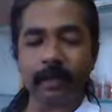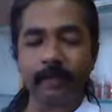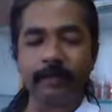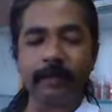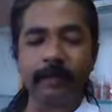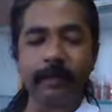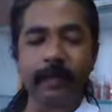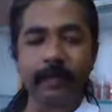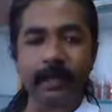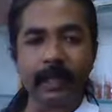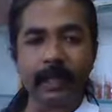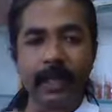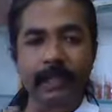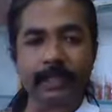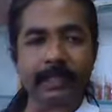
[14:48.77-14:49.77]
giving me
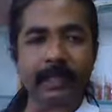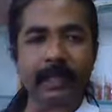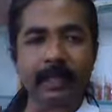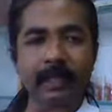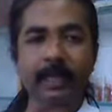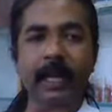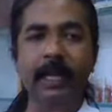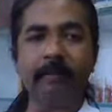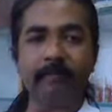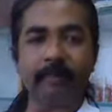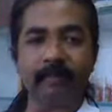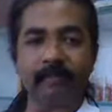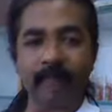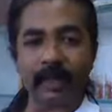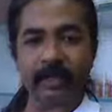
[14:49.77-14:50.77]
the exact
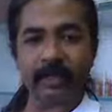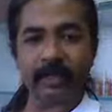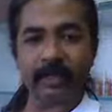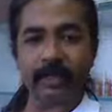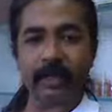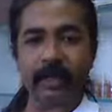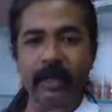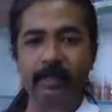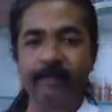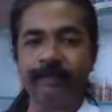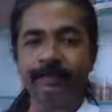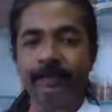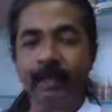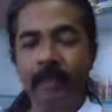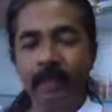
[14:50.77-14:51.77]
time when should I
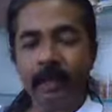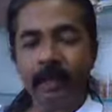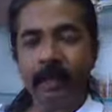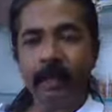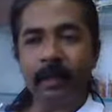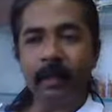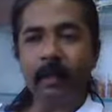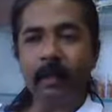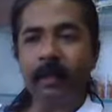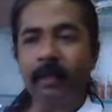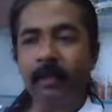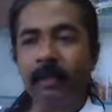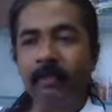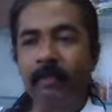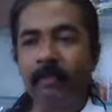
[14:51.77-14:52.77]

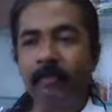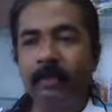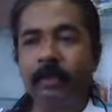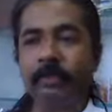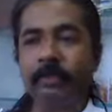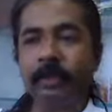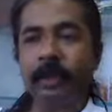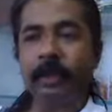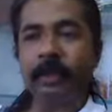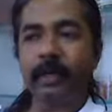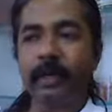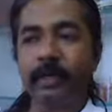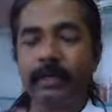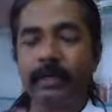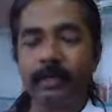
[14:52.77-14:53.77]

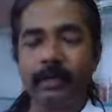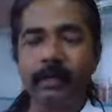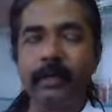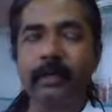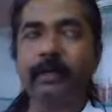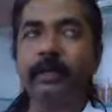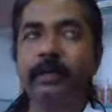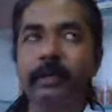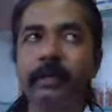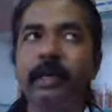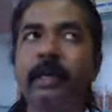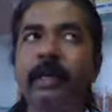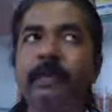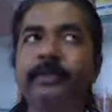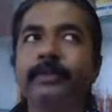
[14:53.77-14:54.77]
enter in it.
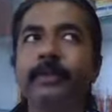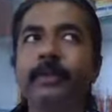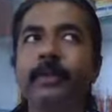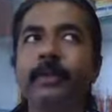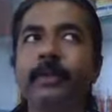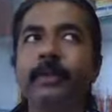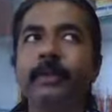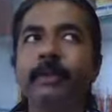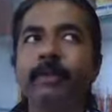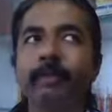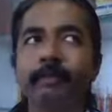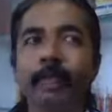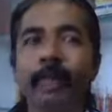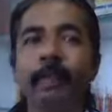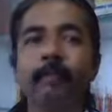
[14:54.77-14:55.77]
So
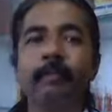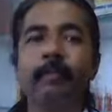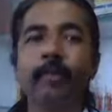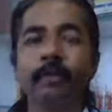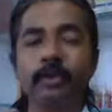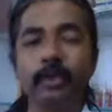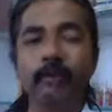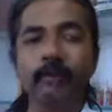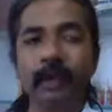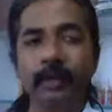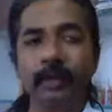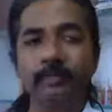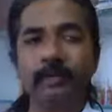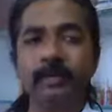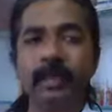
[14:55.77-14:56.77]
most of
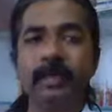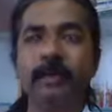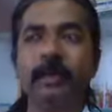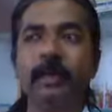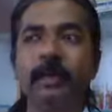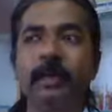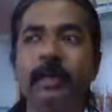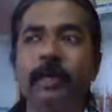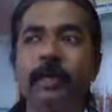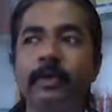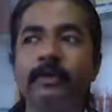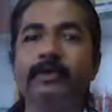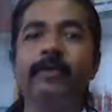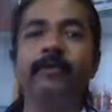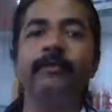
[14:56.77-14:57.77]
them said that
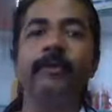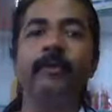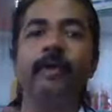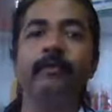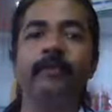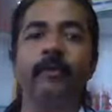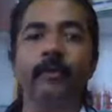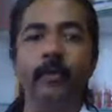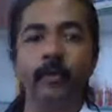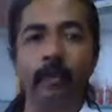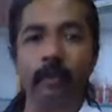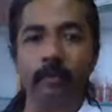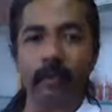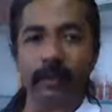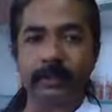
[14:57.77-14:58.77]
you should wait for 2
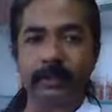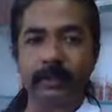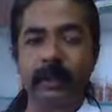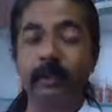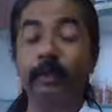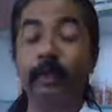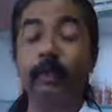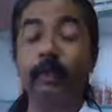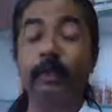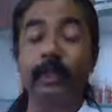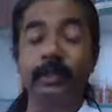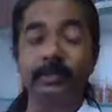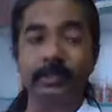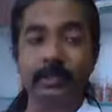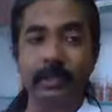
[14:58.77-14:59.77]
hours, 2
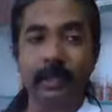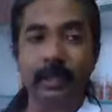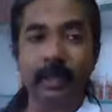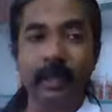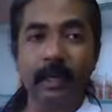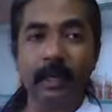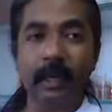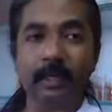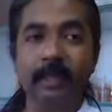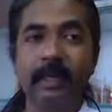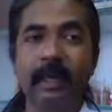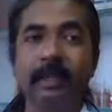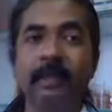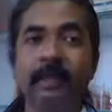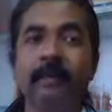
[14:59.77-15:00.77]
years.
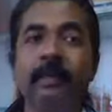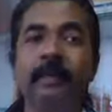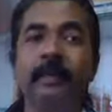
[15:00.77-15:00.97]
then